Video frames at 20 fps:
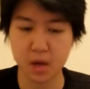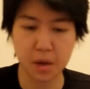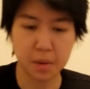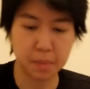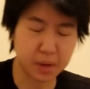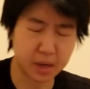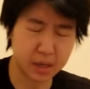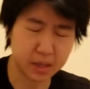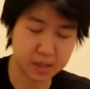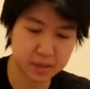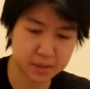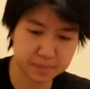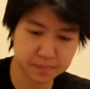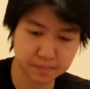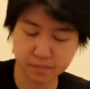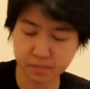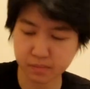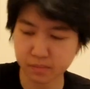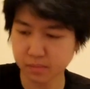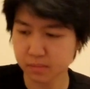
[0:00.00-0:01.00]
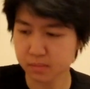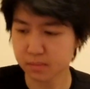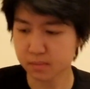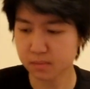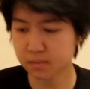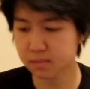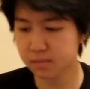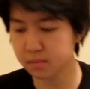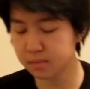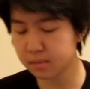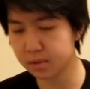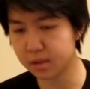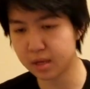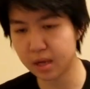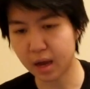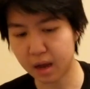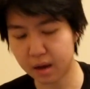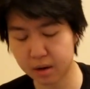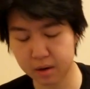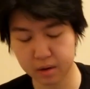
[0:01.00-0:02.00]
But
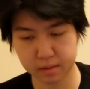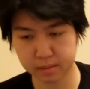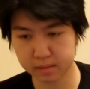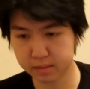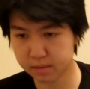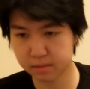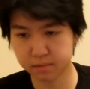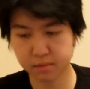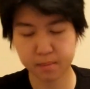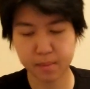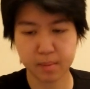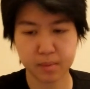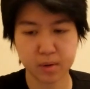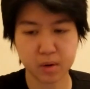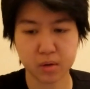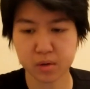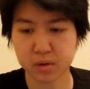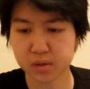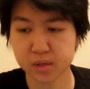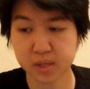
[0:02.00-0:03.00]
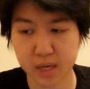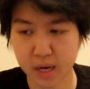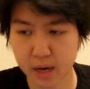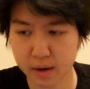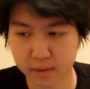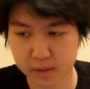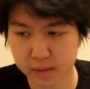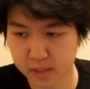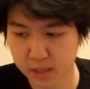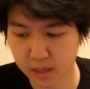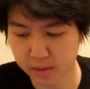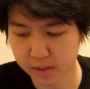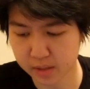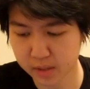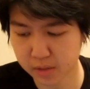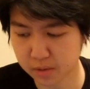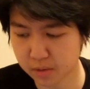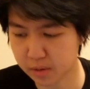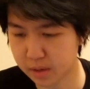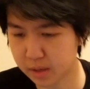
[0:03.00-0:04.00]
yeah, I remembered all those scary, scary
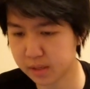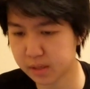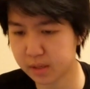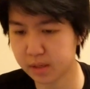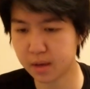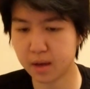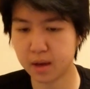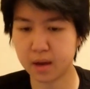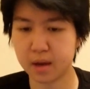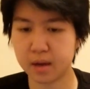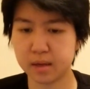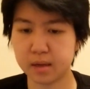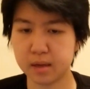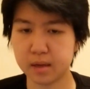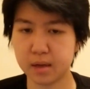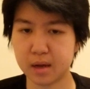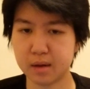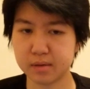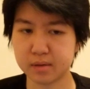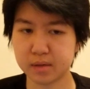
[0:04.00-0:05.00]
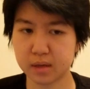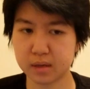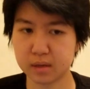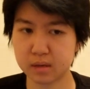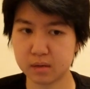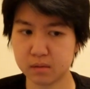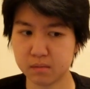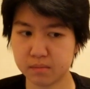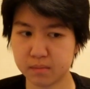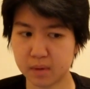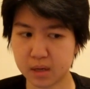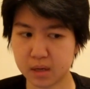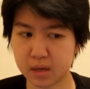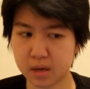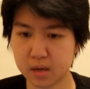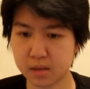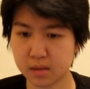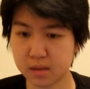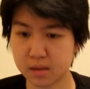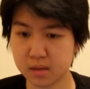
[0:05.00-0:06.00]
stories, and I was like, oh my
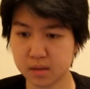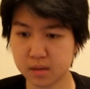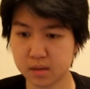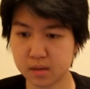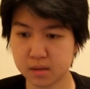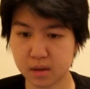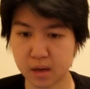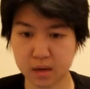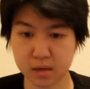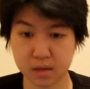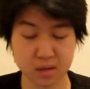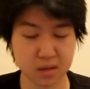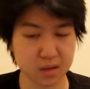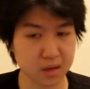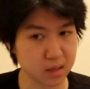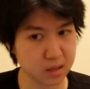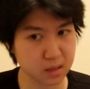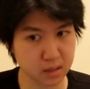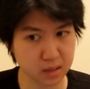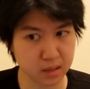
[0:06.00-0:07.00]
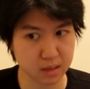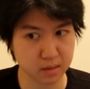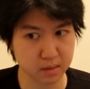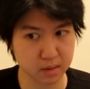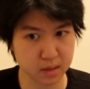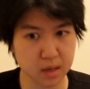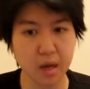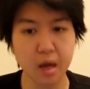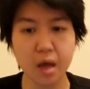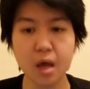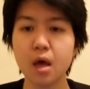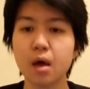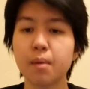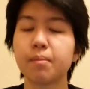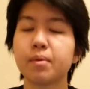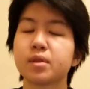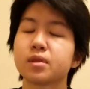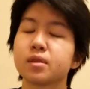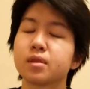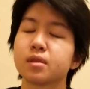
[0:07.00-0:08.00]
gosh, this is actually kind of scary.
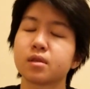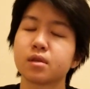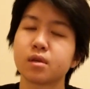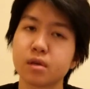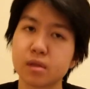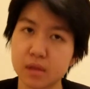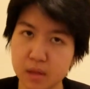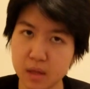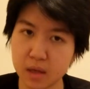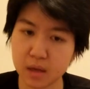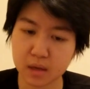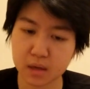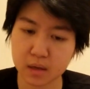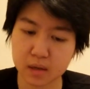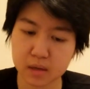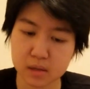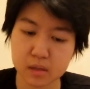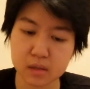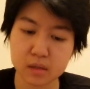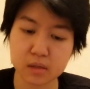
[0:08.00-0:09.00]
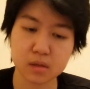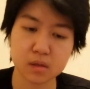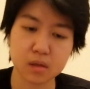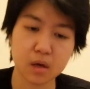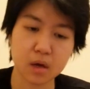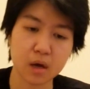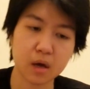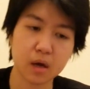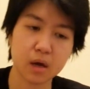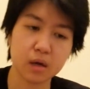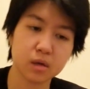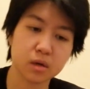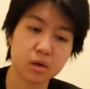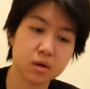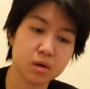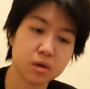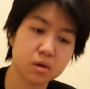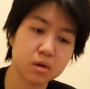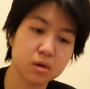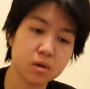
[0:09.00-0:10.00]
But good thing is the
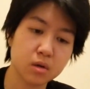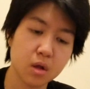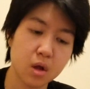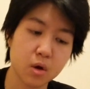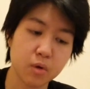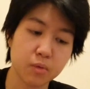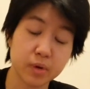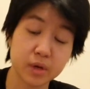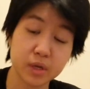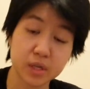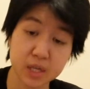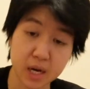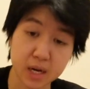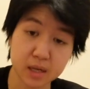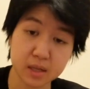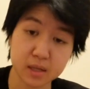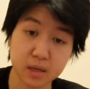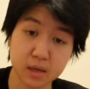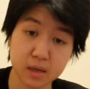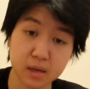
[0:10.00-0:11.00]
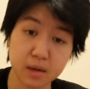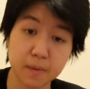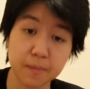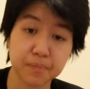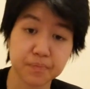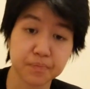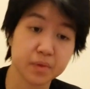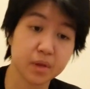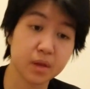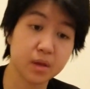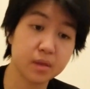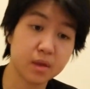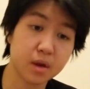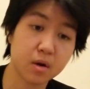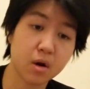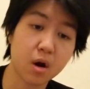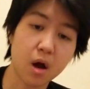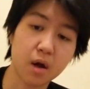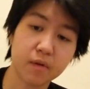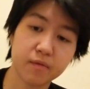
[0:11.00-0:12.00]
girl rejected
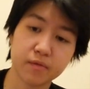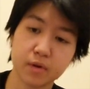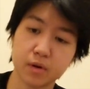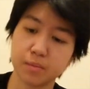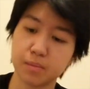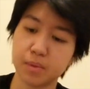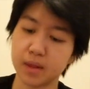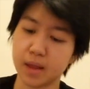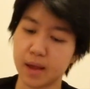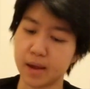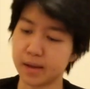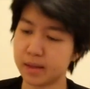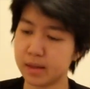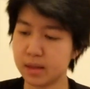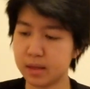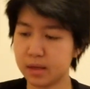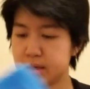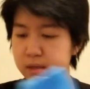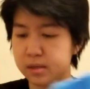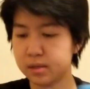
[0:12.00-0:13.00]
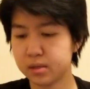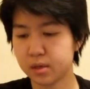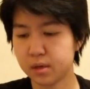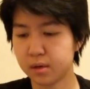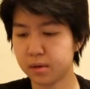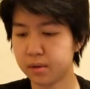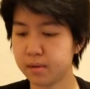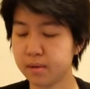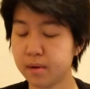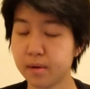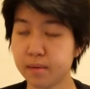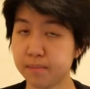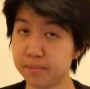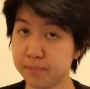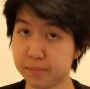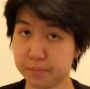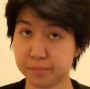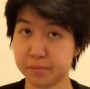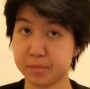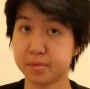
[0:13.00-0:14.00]
their offer politely, so
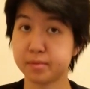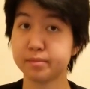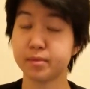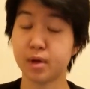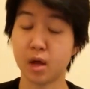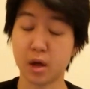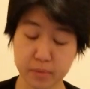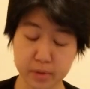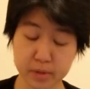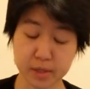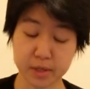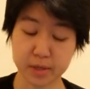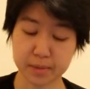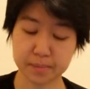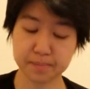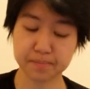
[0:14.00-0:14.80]
all was good.